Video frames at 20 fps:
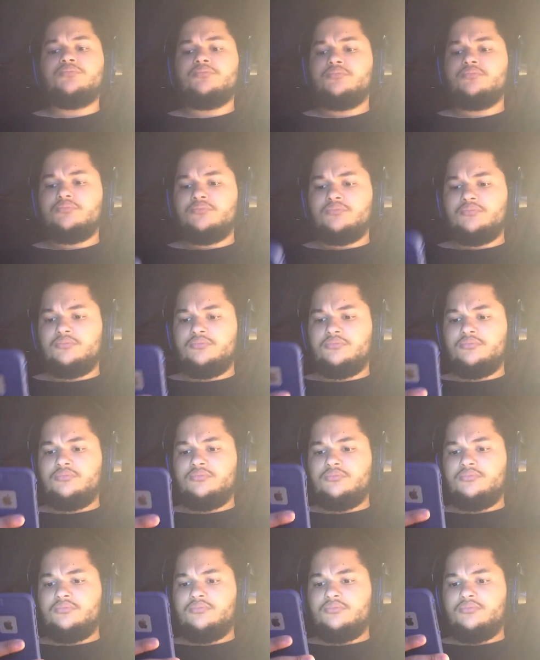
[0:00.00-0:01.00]

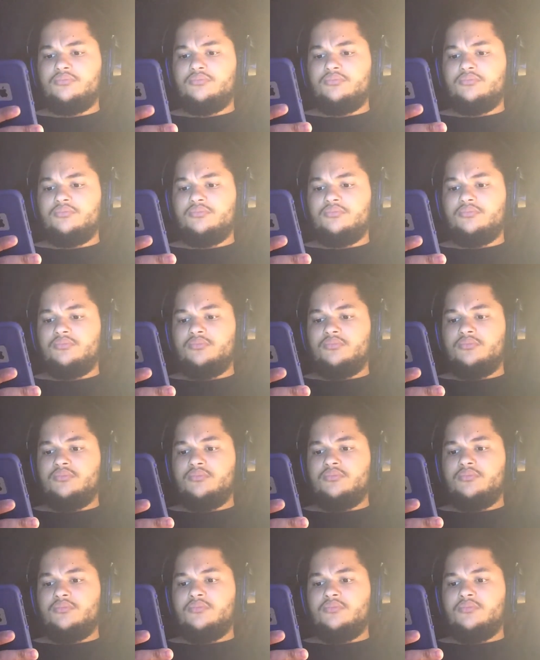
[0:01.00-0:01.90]
(no one is talking)